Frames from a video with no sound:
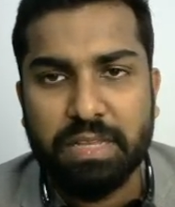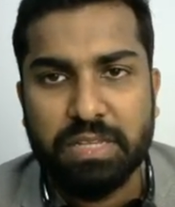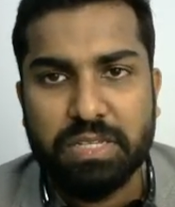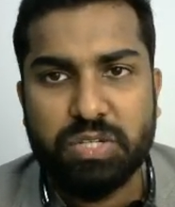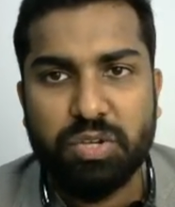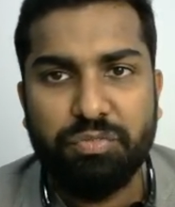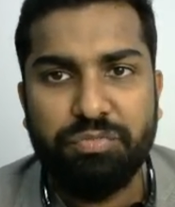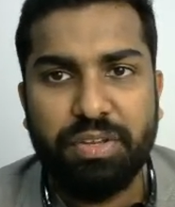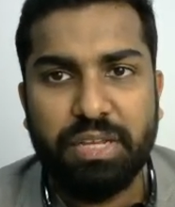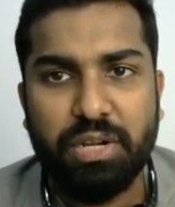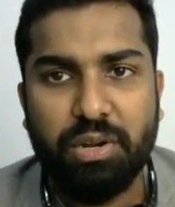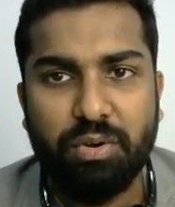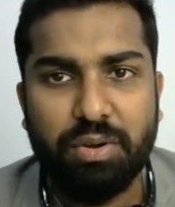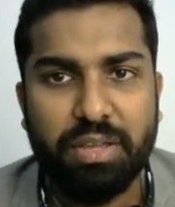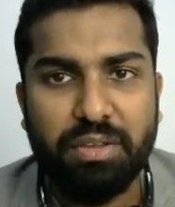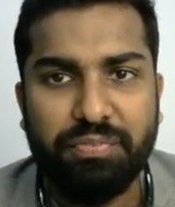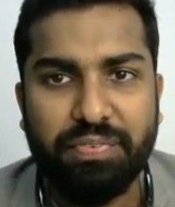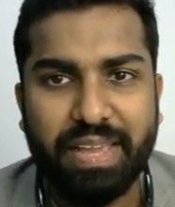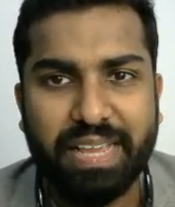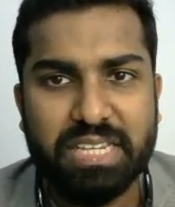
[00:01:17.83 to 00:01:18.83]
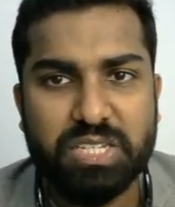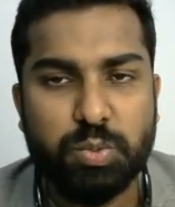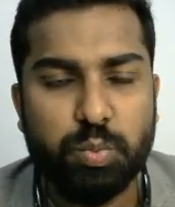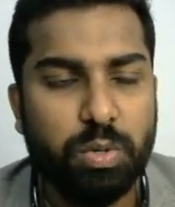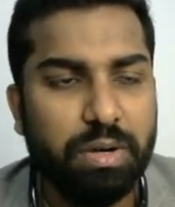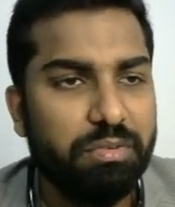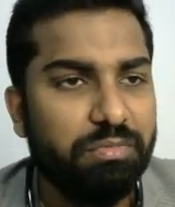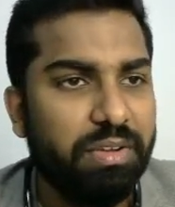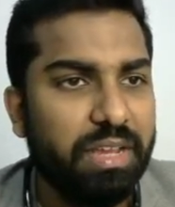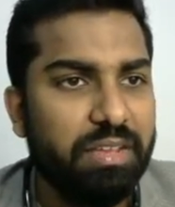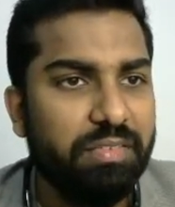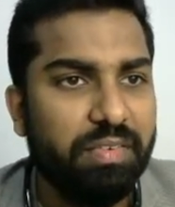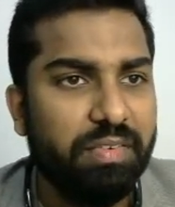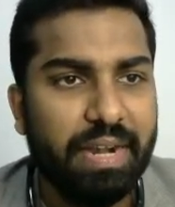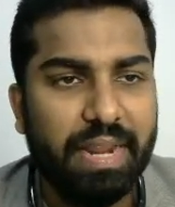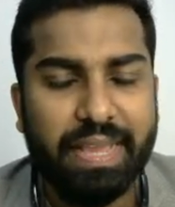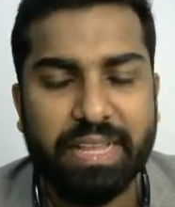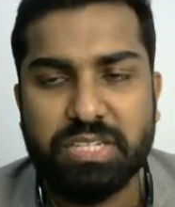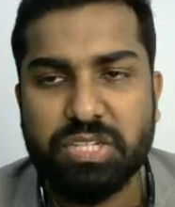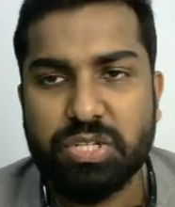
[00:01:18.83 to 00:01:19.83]
So we know if x1, y1,
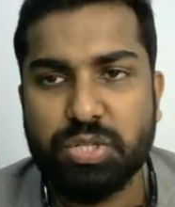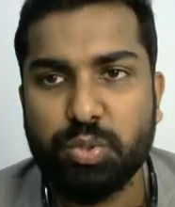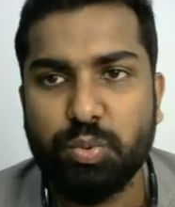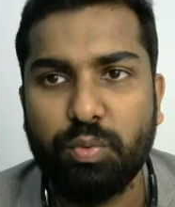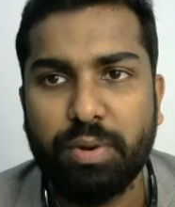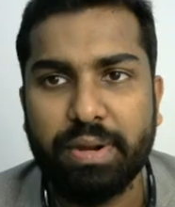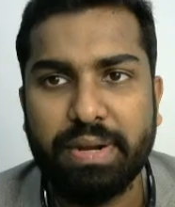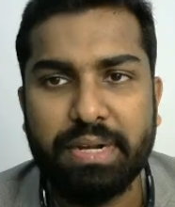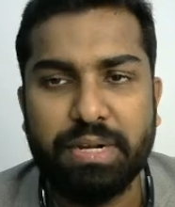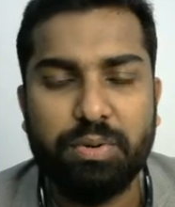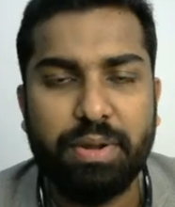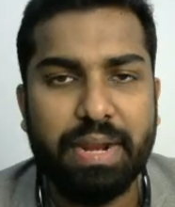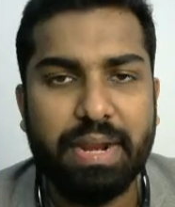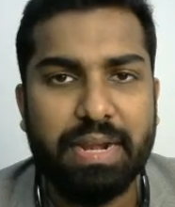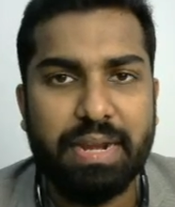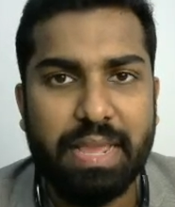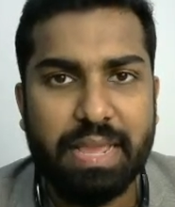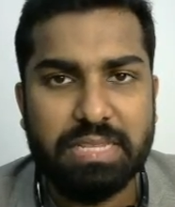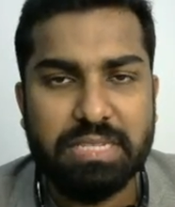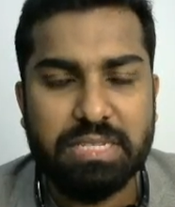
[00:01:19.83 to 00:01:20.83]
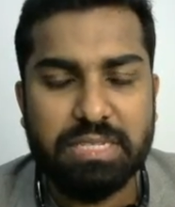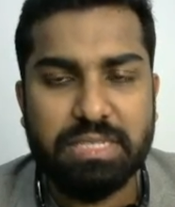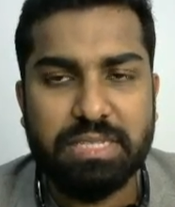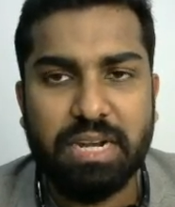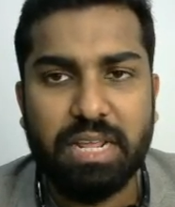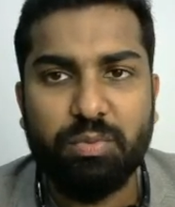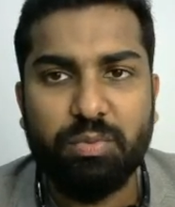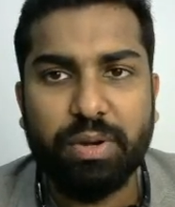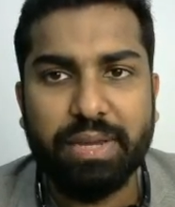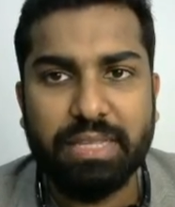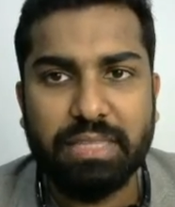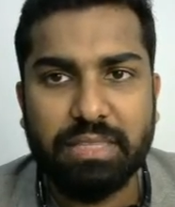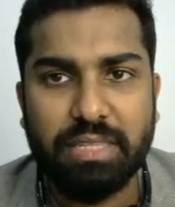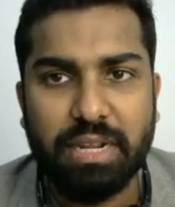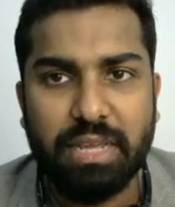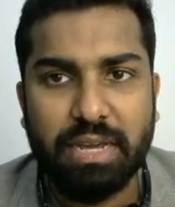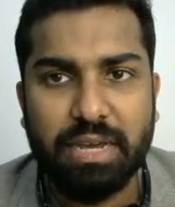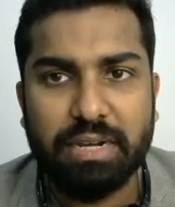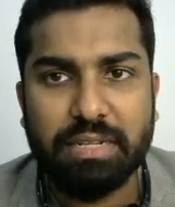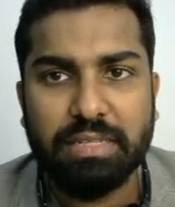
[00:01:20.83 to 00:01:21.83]
x2, y2 and x3,
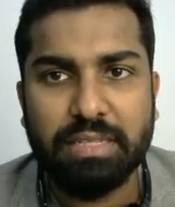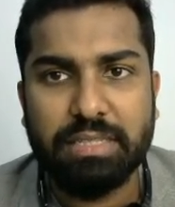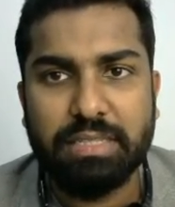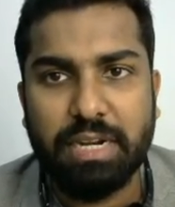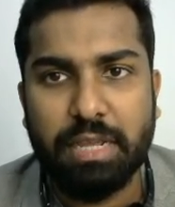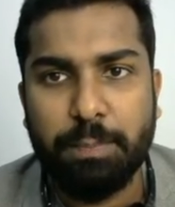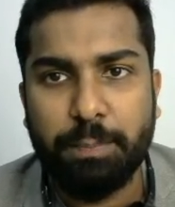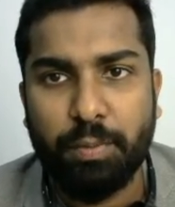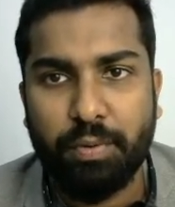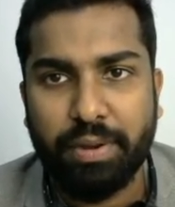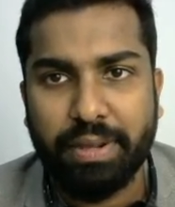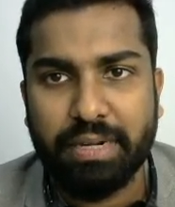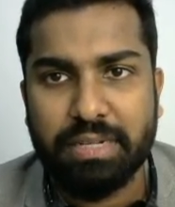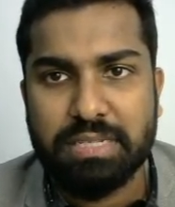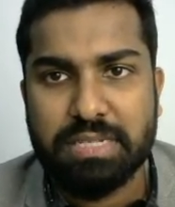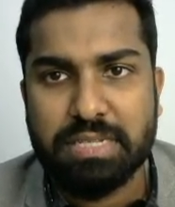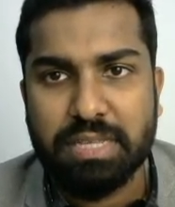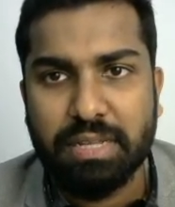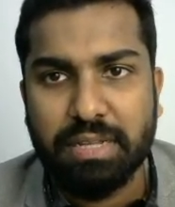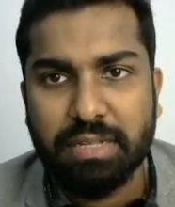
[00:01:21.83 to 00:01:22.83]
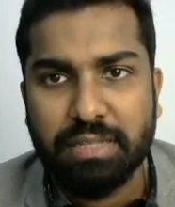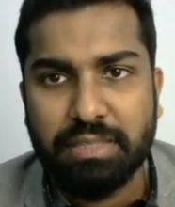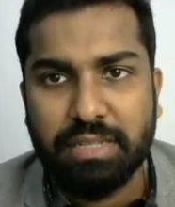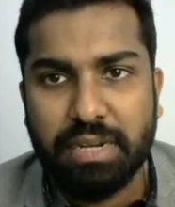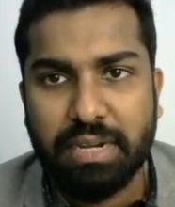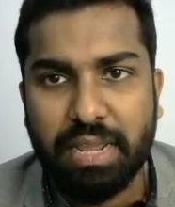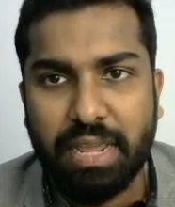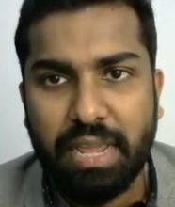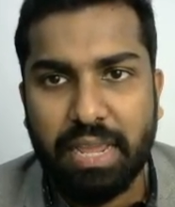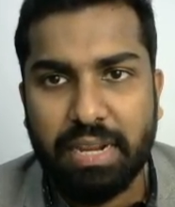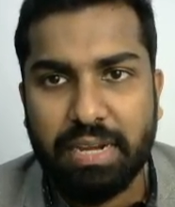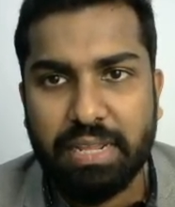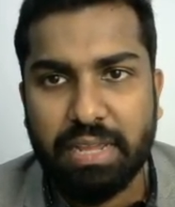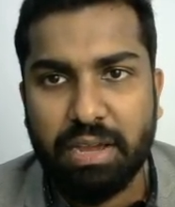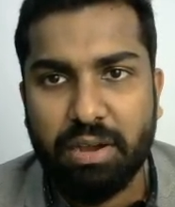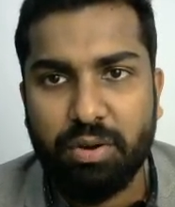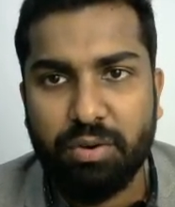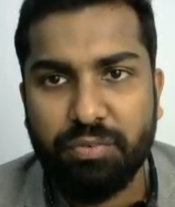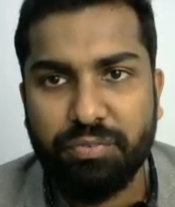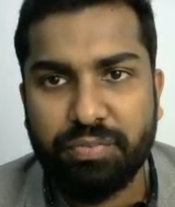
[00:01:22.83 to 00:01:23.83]
y3 are the 3 points, then
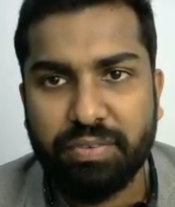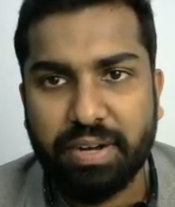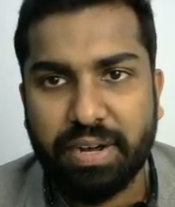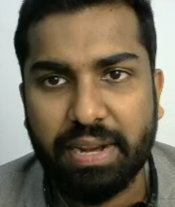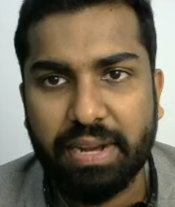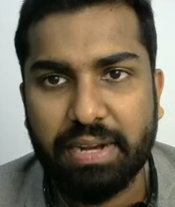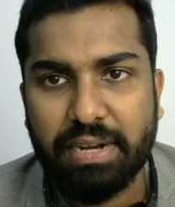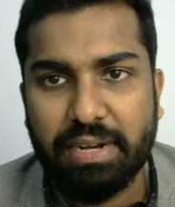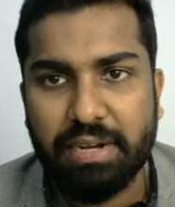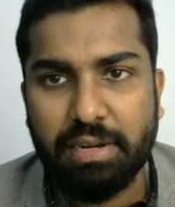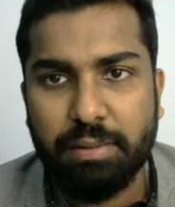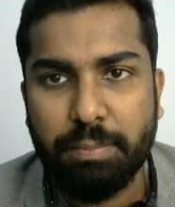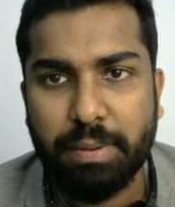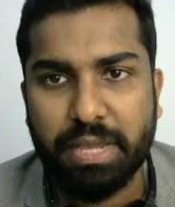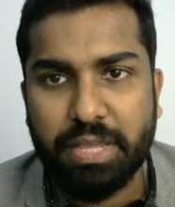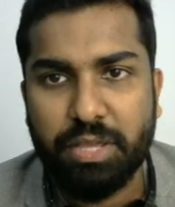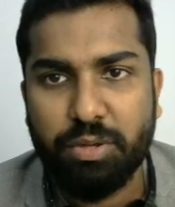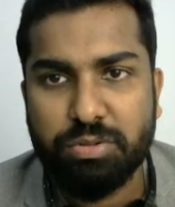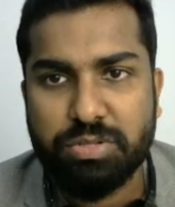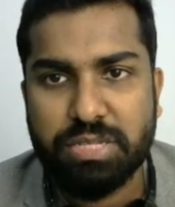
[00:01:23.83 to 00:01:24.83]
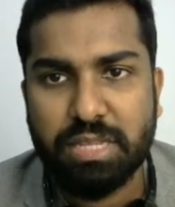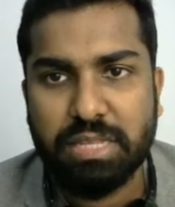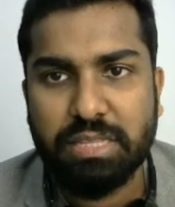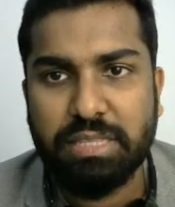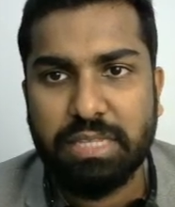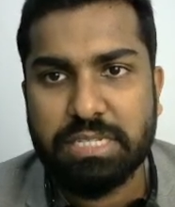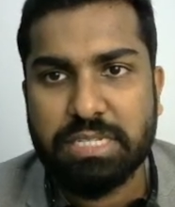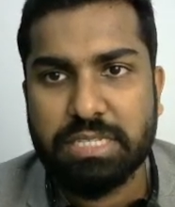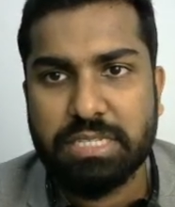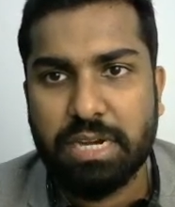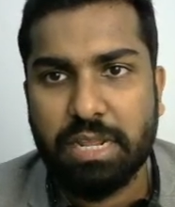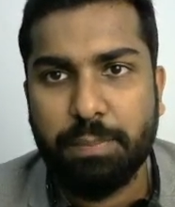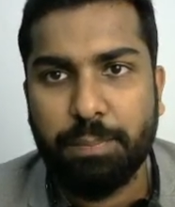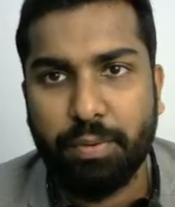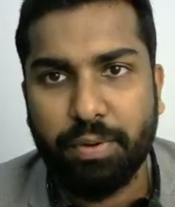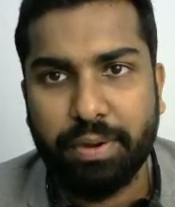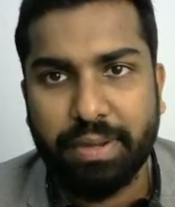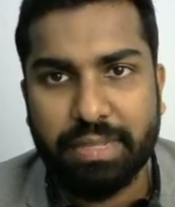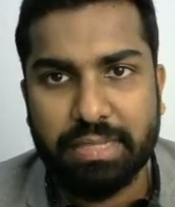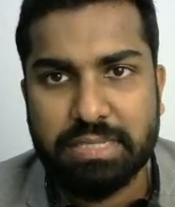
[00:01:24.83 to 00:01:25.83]
area of triangle by using these 3
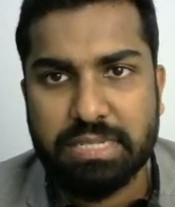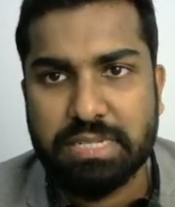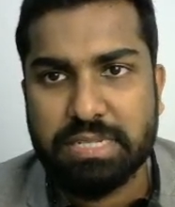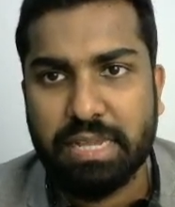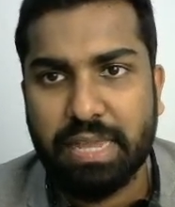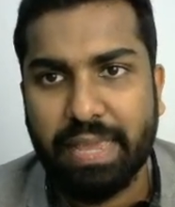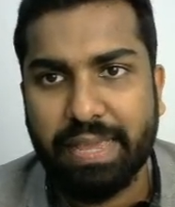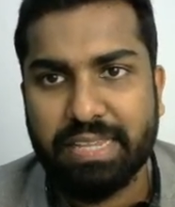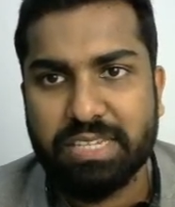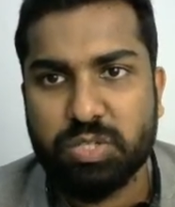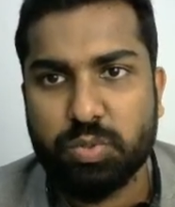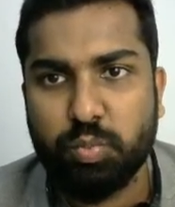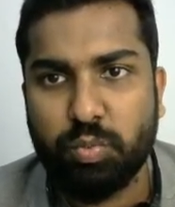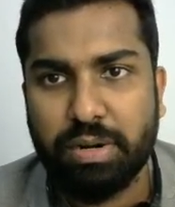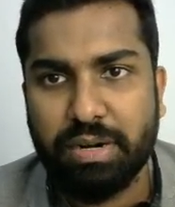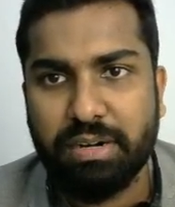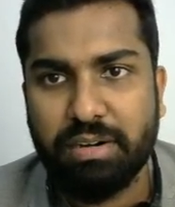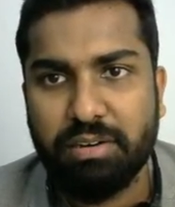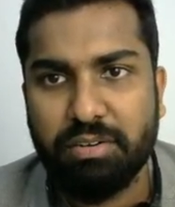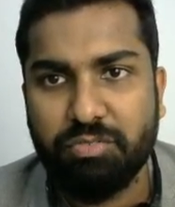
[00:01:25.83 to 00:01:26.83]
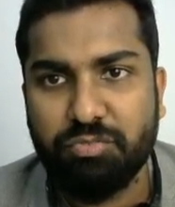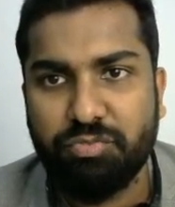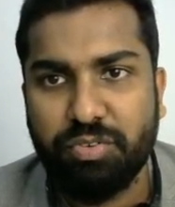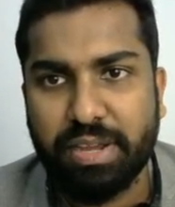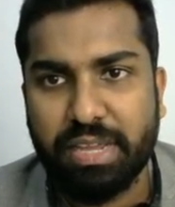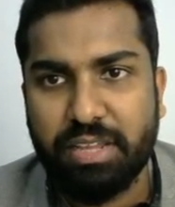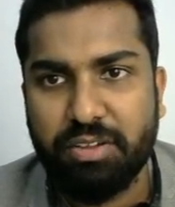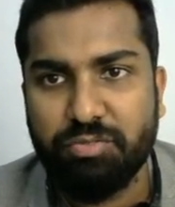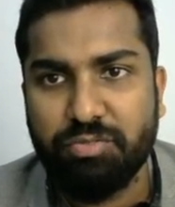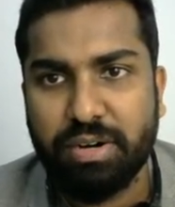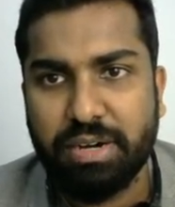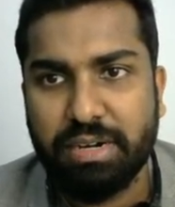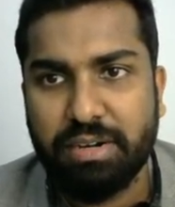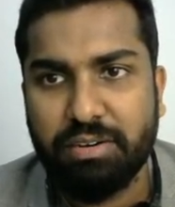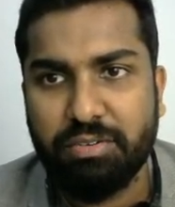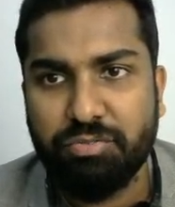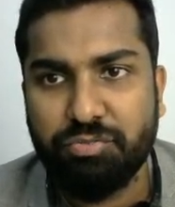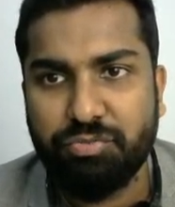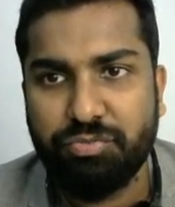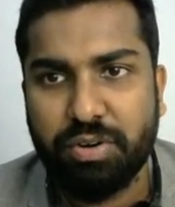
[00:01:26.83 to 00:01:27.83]
points x1,
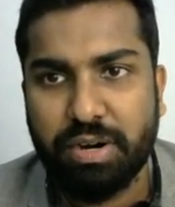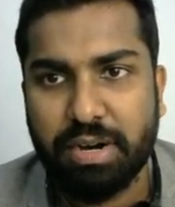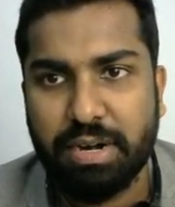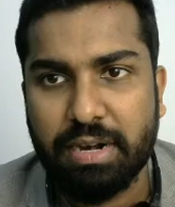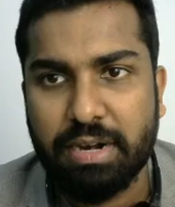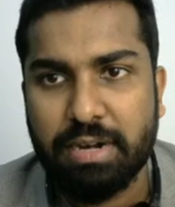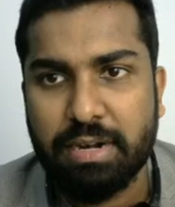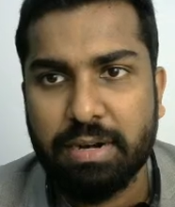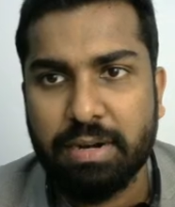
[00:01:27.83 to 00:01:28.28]
y1, 1,